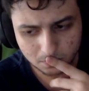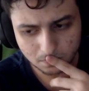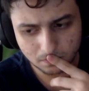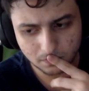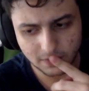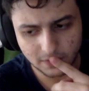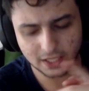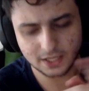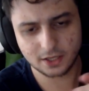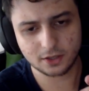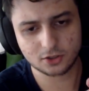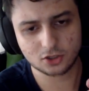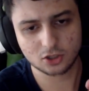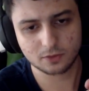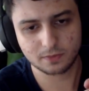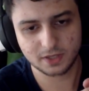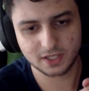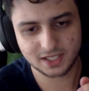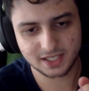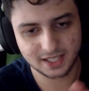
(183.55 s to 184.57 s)
And it used to
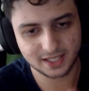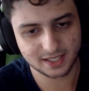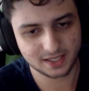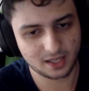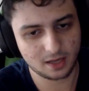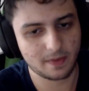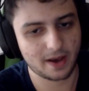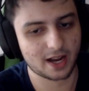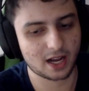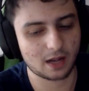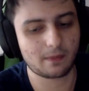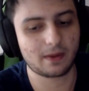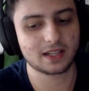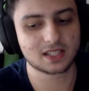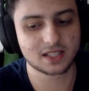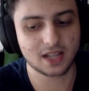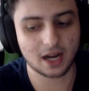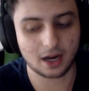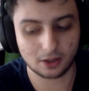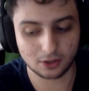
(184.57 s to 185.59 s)
be 60 megabytes
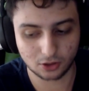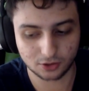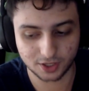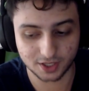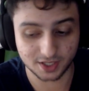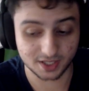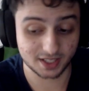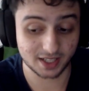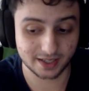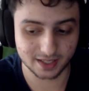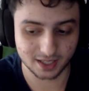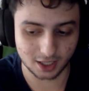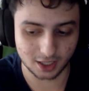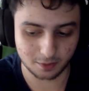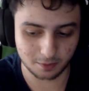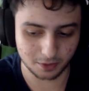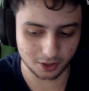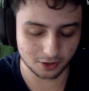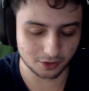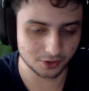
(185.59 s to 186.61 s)
download and 6
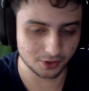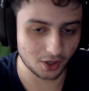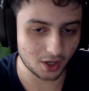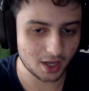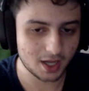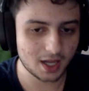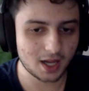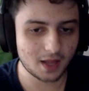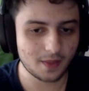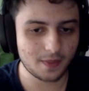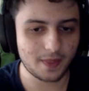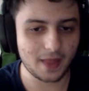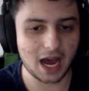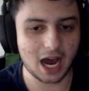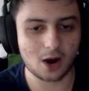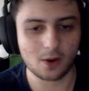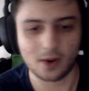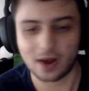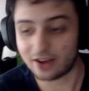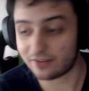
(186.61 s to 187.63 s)
upload.
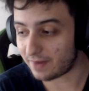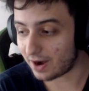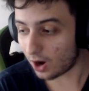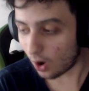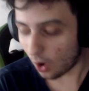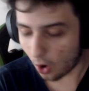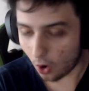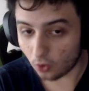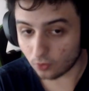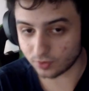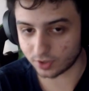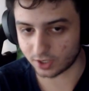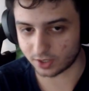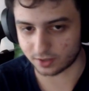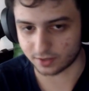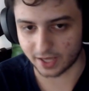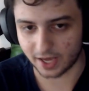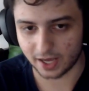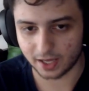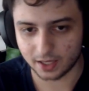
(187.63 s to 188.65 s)
Now I have my own
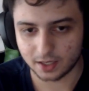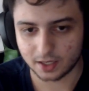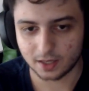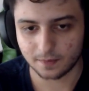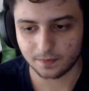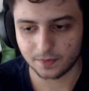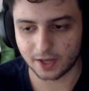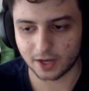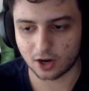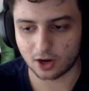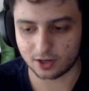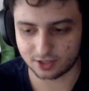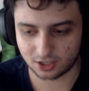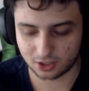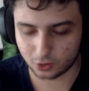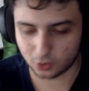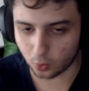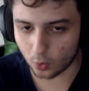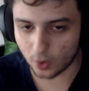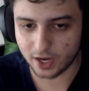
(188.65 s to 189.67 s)
internet that
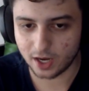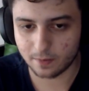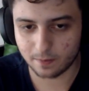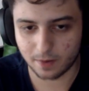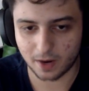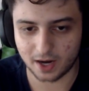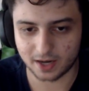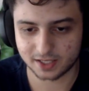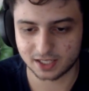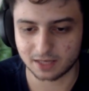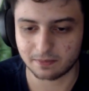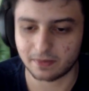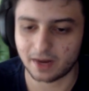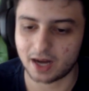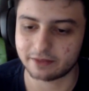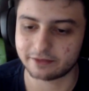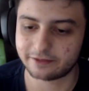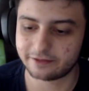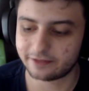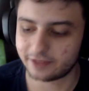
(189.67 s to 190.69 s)
costs $20 a
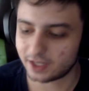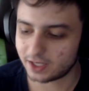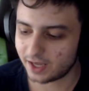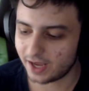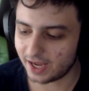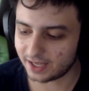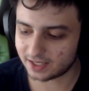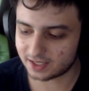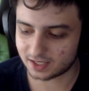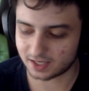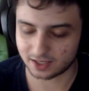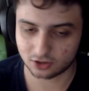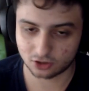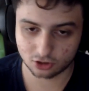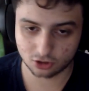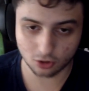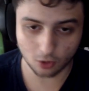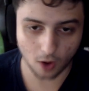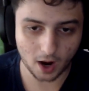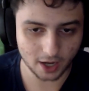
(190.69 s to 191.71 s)
month. It's
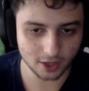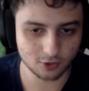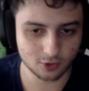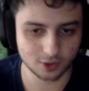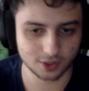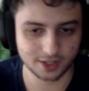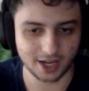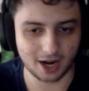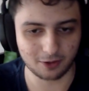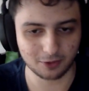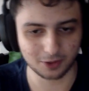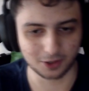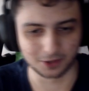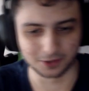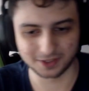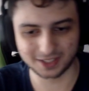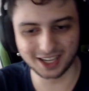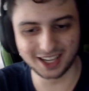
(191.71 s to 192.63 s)
200 download